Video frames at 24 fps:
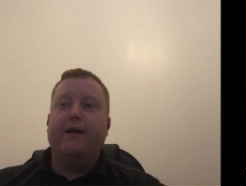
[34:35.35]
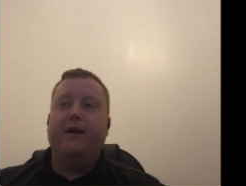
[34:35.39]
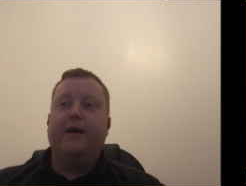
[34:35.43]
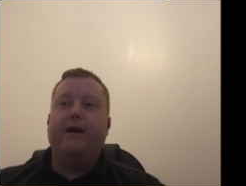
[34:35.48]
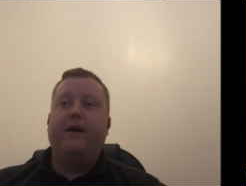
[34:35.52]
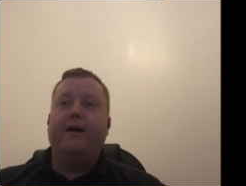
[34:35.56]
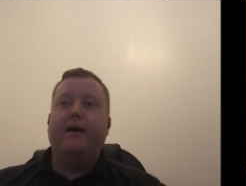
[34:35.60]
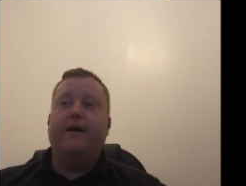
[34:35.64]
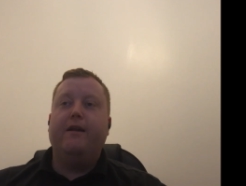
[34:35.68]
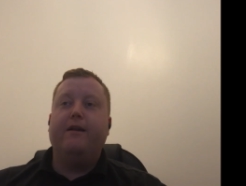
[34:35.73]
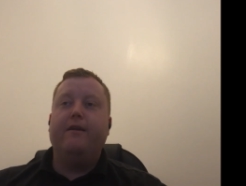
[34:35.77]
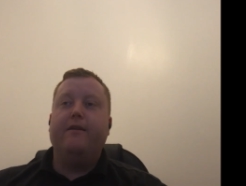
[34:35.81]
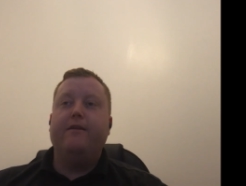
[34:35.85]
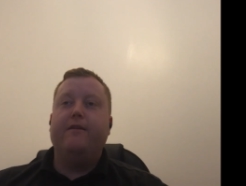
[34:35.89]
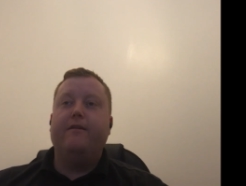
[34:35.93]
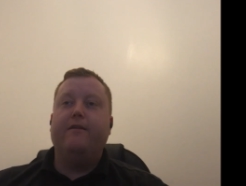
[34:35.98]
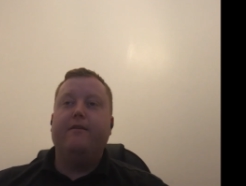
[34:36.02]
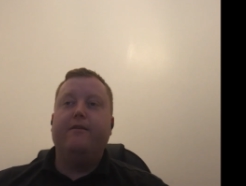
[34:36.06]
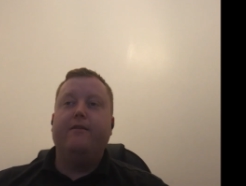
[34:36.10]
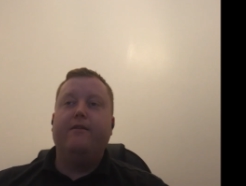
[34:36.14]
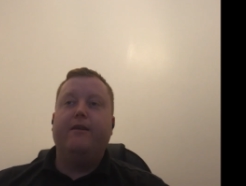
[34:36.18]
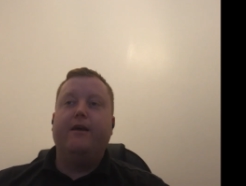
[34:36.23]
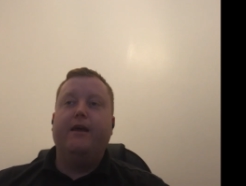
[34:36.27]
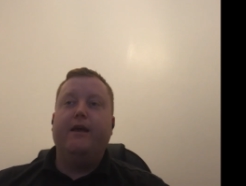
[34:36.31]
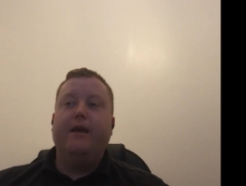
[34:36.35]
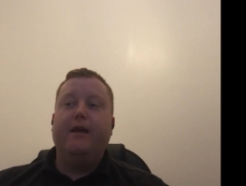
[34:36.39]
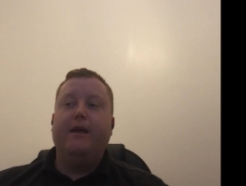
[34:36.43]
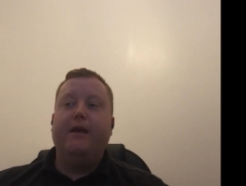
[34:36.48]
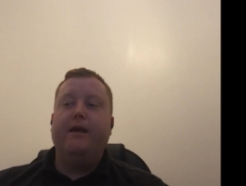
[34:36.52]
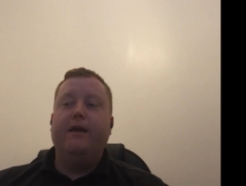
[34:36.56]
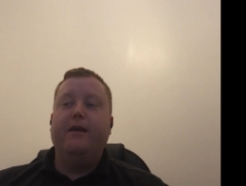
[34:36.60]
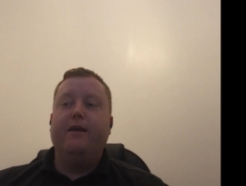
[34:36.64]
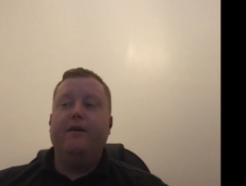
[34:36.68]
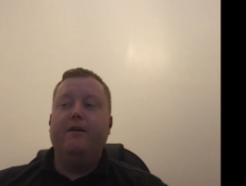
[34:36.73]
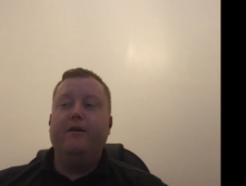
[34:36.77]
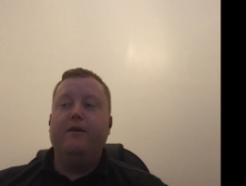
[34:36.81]
and
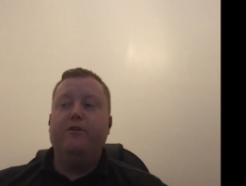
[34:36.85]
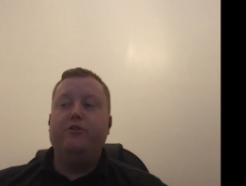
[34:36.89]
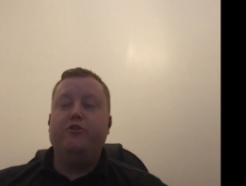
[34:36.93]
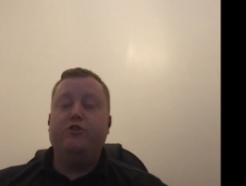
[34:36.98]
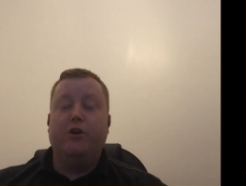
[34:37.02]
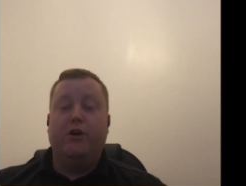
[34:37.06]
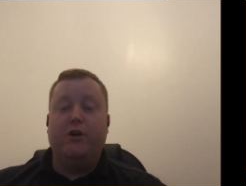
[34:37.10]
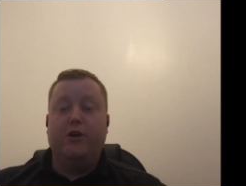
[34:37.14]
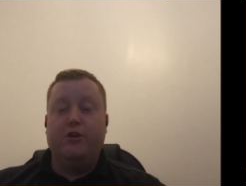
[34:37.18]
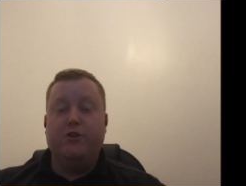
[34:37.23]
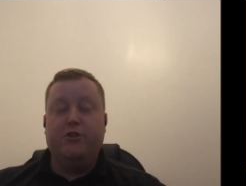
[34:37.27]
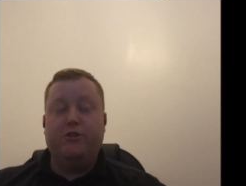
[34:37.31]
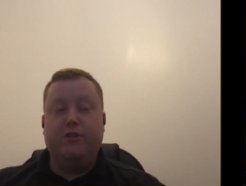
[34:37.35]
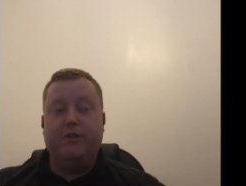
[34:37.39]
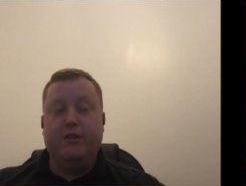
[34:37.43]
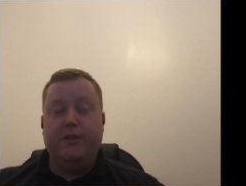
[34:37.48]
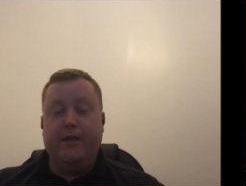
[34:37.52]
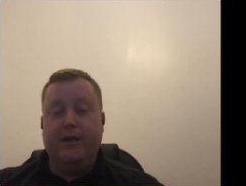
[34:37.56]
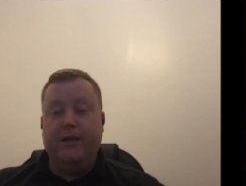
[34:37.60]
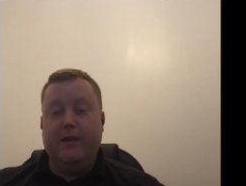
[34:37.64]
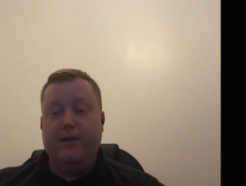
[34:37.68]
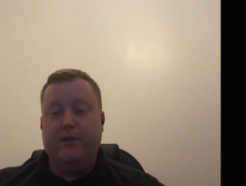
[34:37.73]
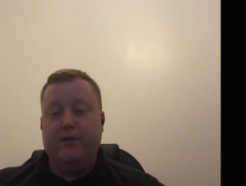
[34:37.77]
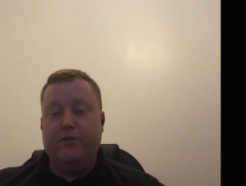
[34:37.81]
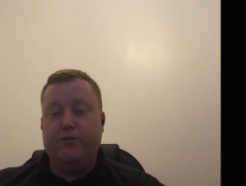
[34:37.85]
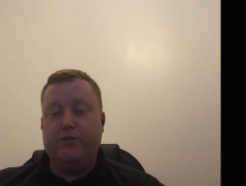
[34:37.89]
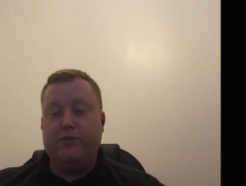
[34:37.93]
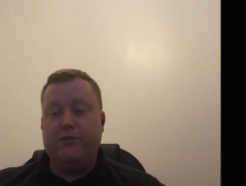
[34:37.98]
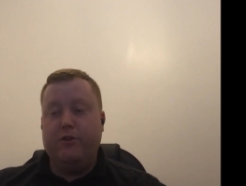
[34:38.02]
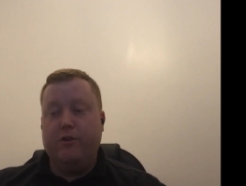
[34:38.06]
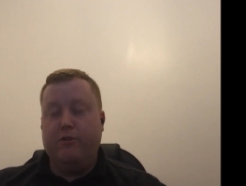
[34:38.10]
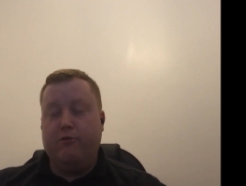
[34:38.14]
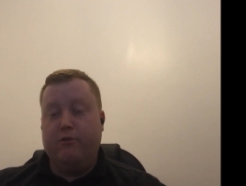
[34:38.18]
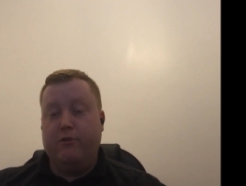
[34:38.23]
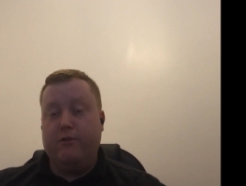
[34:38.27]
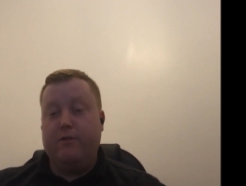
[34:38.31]
they charge at the English
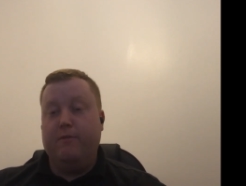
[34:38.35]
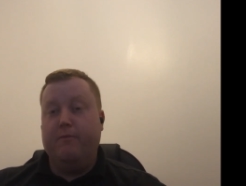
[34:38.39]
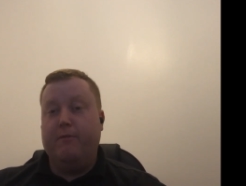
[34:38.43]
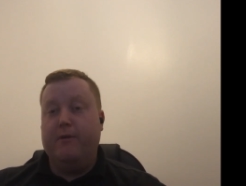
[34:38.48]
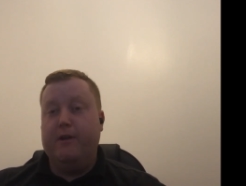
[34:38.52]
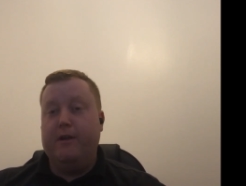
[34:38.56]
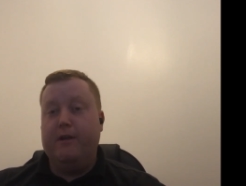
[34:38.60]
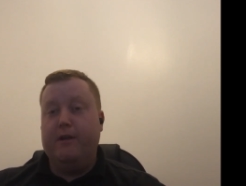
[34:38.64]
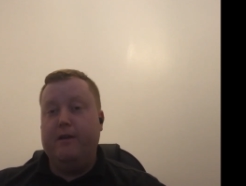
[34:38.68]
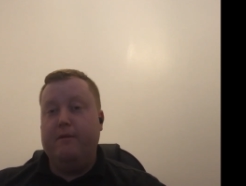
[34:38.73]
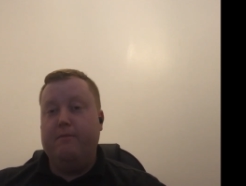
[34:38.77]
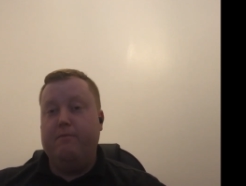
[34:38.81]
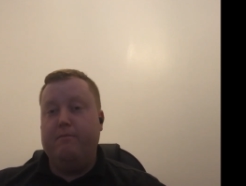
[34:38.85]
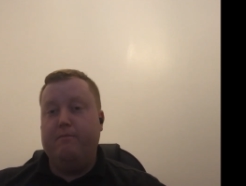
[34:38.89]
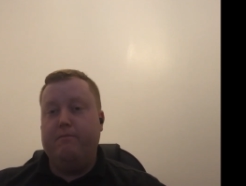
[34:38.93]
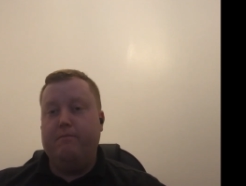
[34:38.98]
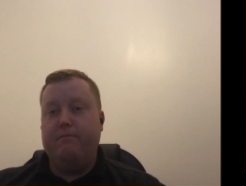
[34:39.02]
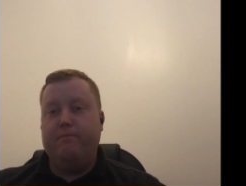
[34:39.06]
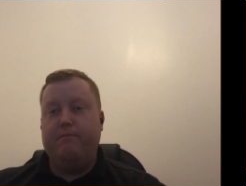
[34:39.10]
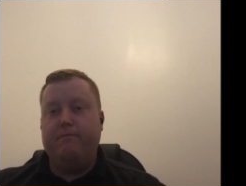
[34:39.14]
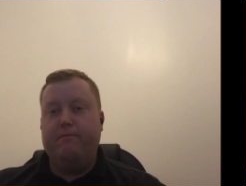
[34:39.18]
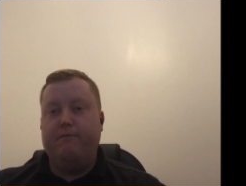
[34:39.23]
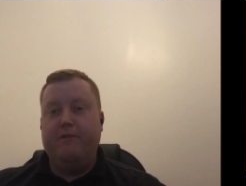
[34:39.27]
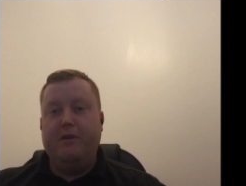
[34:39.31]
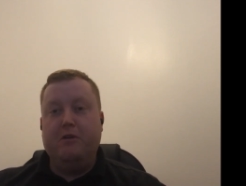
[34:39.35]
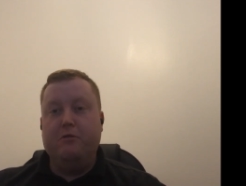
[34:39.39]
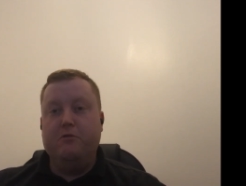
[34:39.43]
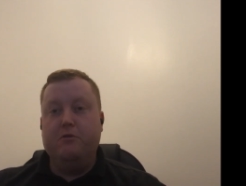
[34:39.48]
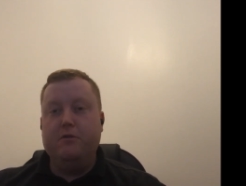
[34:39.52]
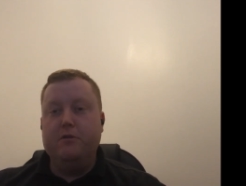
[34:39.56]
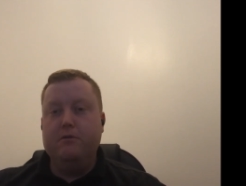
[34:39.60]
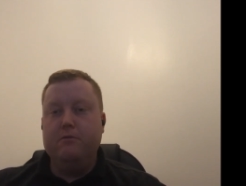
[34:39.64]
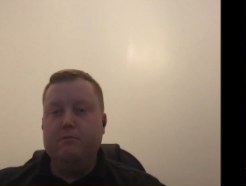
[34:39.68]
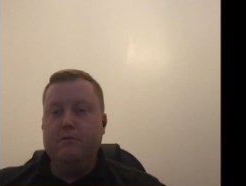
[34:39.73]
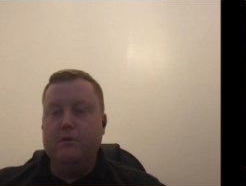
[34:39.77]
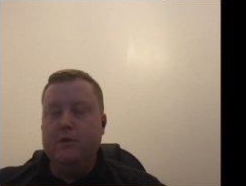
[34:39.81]
across the muddy field,
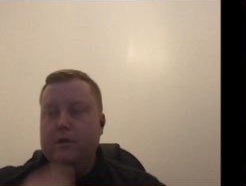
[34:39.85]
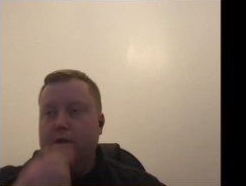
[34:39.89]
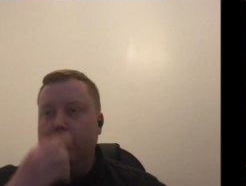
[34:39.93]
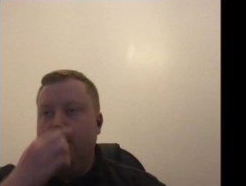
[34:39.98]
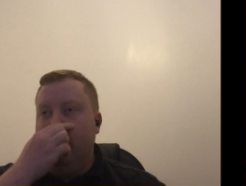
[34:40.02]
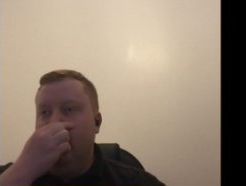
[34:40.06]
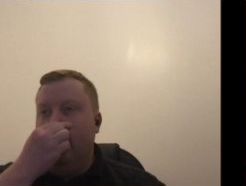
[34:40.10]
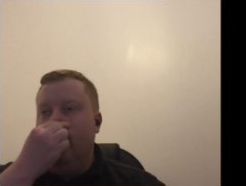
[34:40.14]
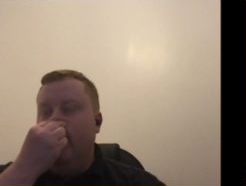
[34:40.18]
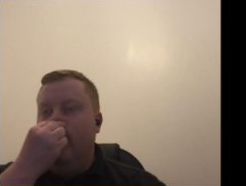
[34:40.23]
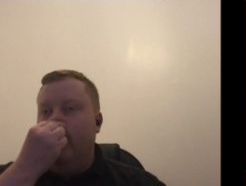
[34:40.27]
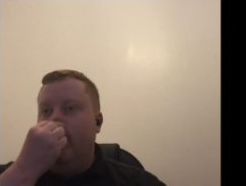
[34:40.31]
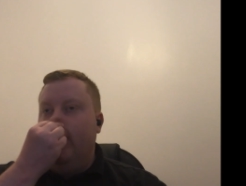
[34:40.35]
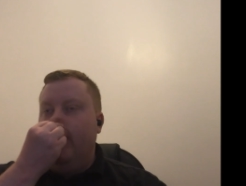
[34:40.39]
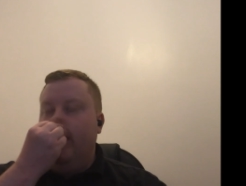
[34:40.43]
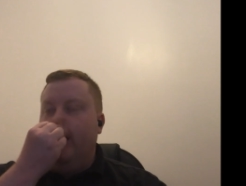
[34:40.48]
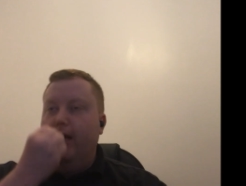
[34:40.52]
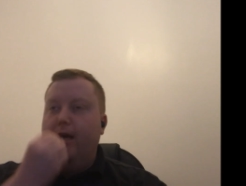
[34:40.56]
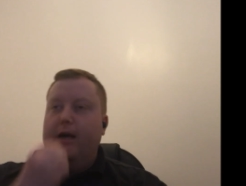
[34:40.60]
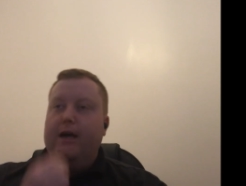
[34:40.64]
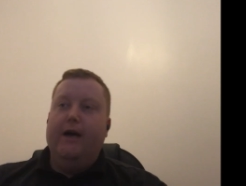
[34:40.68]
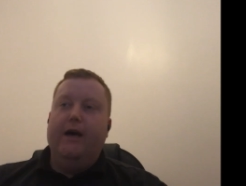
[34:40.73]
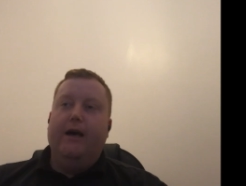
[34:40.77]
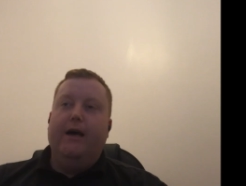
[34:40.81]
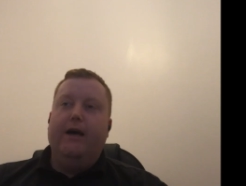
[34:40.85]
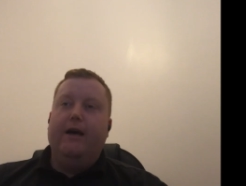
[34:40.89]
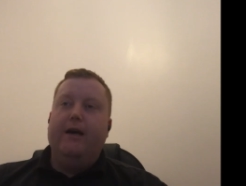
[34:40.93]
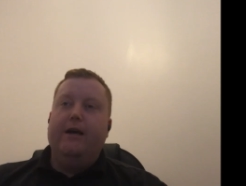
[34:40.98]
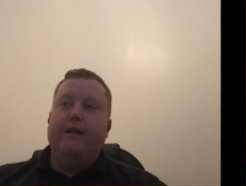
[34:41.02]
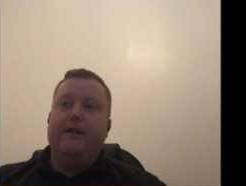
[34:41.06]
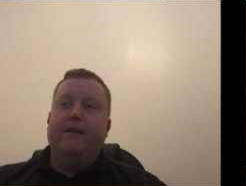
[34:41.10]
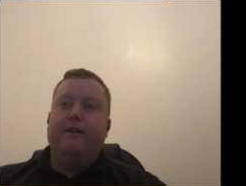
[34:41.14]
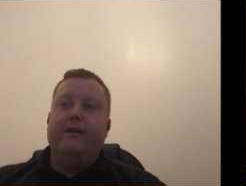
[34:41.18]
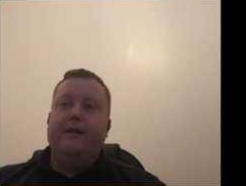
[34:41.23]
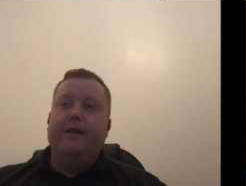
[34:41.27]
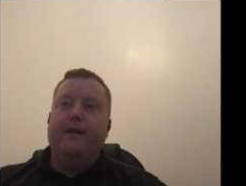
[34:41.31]

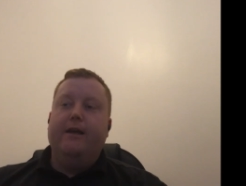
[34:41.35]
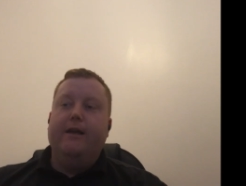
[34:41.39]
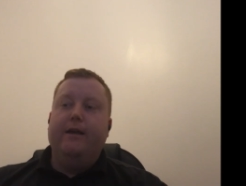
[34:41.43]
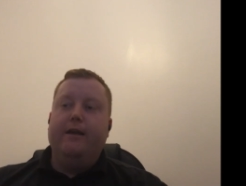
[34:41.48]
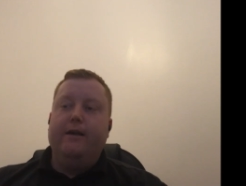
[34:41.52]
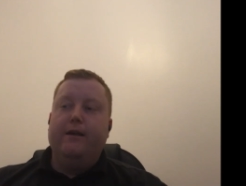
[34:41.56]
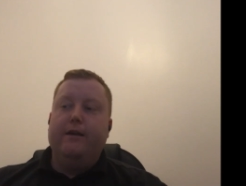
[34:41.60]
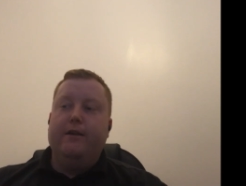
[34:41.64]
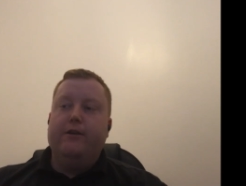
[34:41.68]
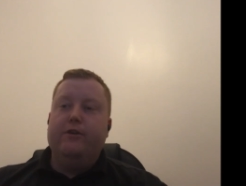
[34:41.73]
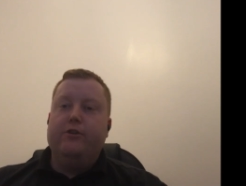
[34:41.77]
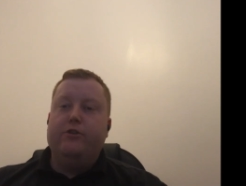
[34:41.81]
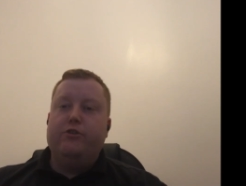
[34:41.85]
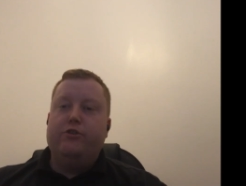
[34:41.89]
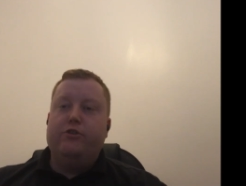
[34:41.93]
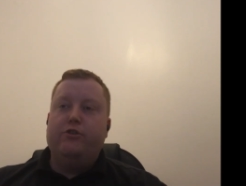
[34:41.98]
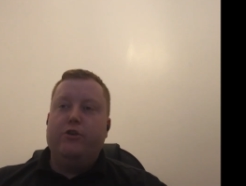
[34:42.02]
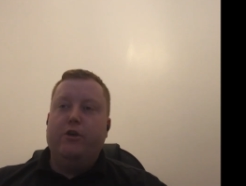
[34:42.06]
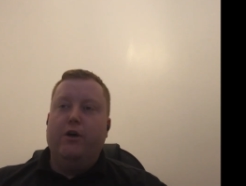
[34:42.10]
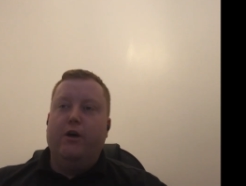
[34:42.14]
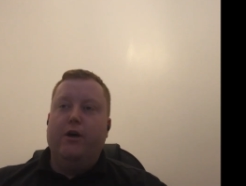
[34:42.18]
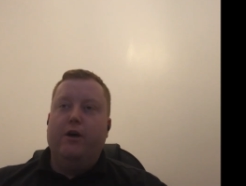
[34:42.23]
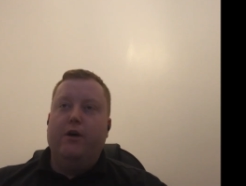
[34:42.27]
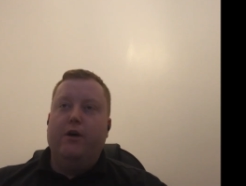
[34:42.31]
and the English